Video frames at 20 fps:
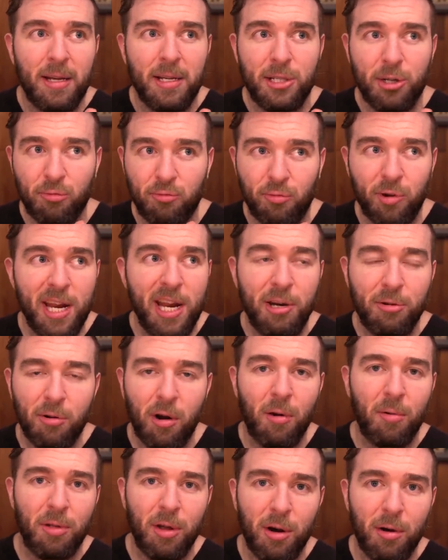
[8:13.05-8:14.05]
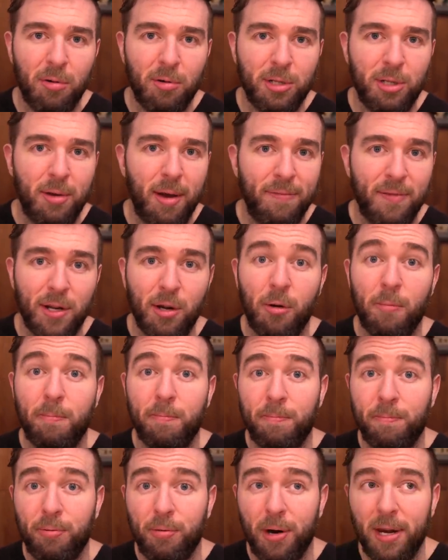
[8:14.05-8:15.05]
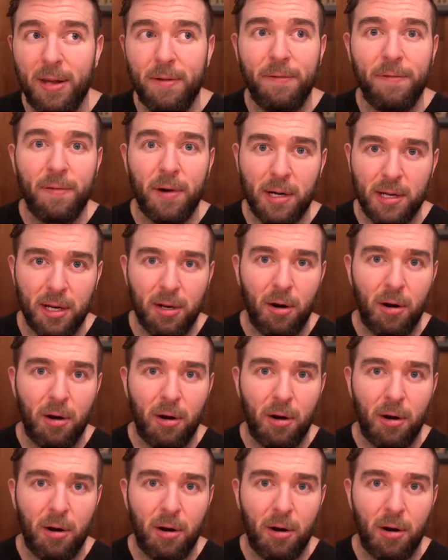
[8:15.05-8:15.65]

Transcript: to regrow those, you have to go pretty fucking